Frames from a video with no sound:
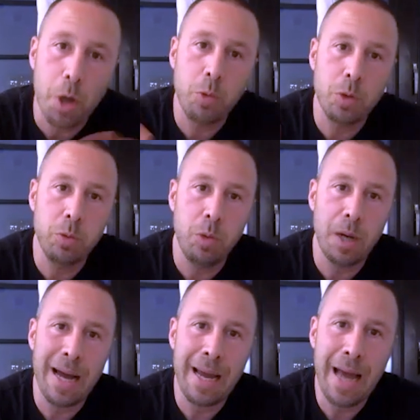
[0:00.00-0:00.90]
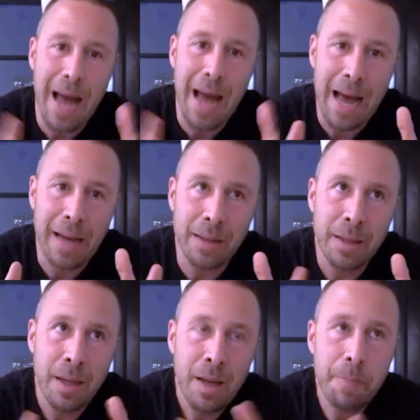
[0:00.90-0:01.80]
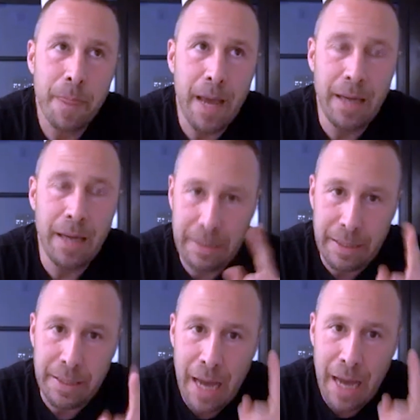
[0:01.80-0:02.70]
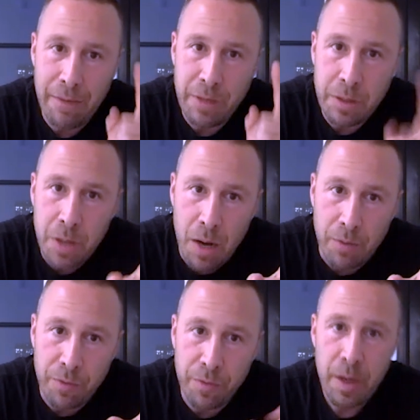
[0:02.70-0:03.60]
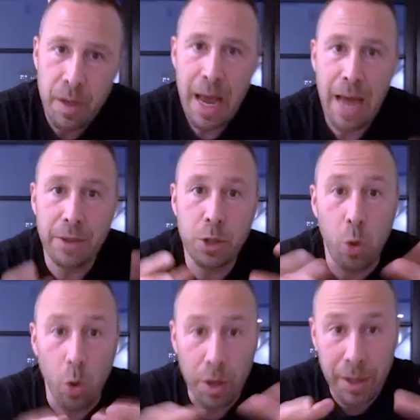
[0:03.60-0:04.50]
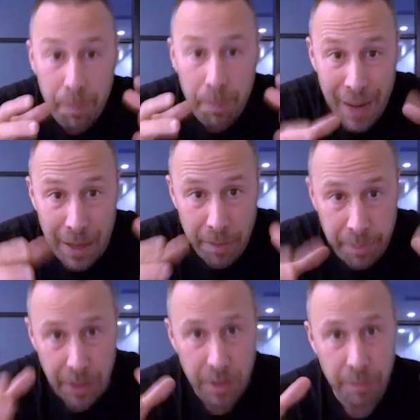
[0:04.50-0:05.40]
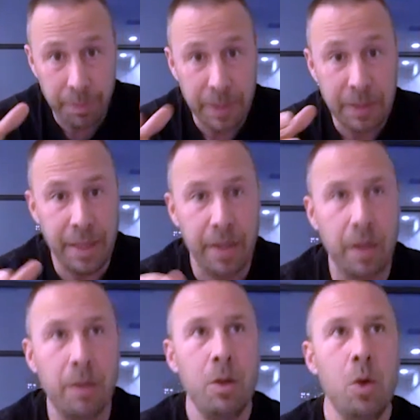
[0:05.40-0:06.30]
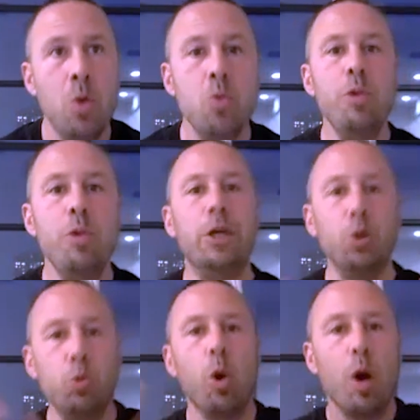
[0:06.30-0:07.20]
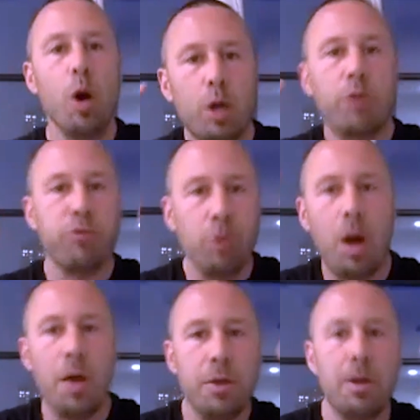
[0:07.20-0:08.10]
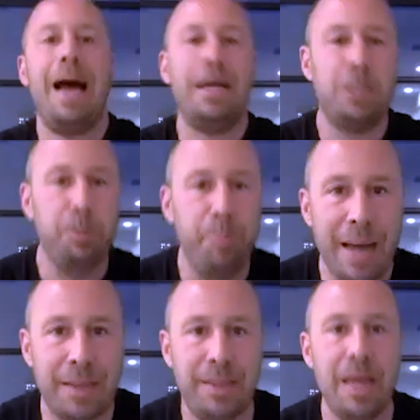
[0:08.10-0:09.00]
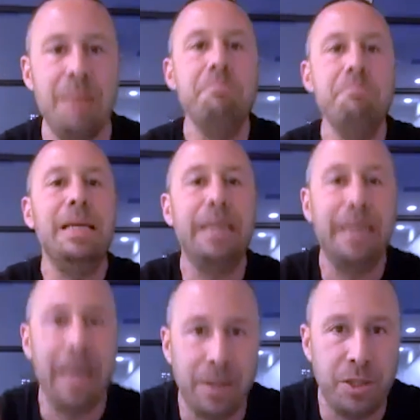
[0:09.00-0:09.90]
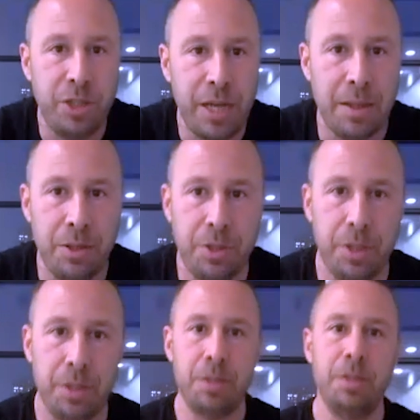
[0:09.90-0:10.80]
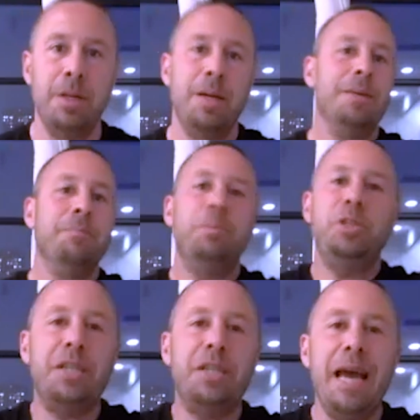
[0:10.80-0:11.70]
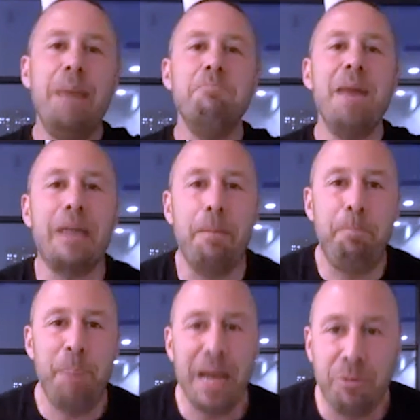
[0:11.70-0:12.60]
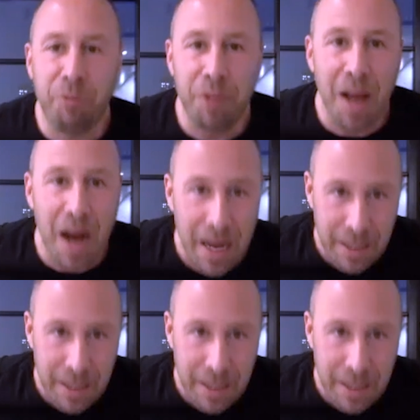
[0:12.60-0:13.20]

with what I had and I didn't have enough. Had core compatibility been there, we could work through other aspects and mitigate the challenges. But you can't make a pig fly.